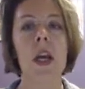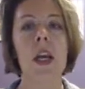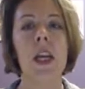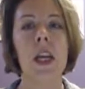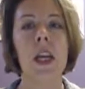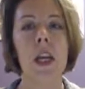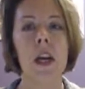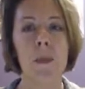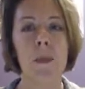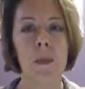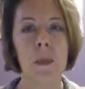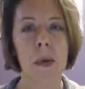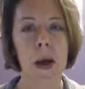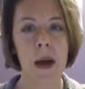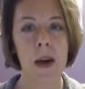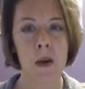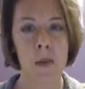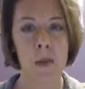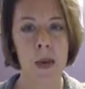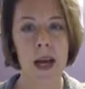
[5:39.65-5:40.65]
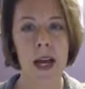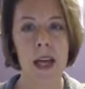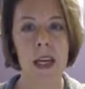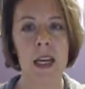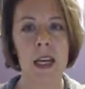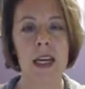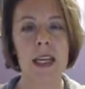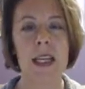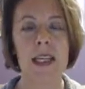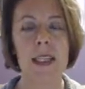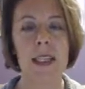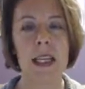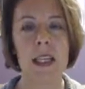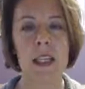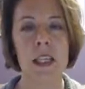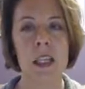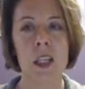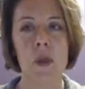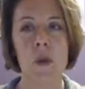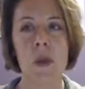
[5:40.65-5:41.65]
your better bet is to
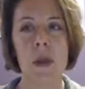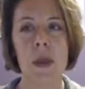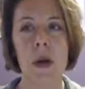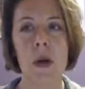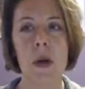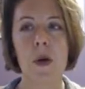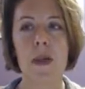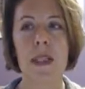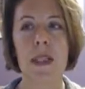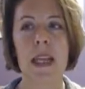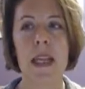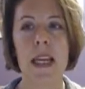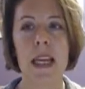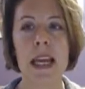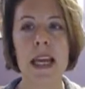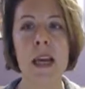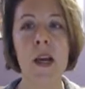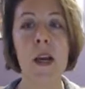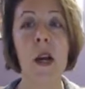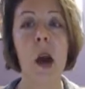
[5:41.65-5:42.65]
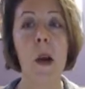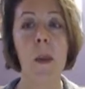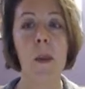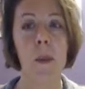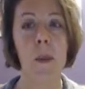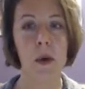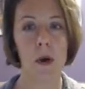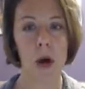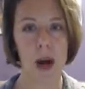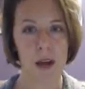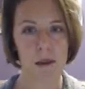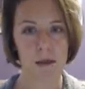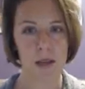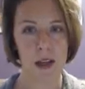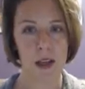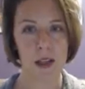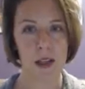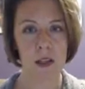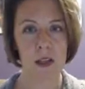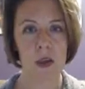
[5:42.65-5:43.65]
deal with those in
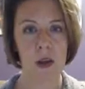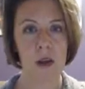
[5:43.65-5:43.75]
private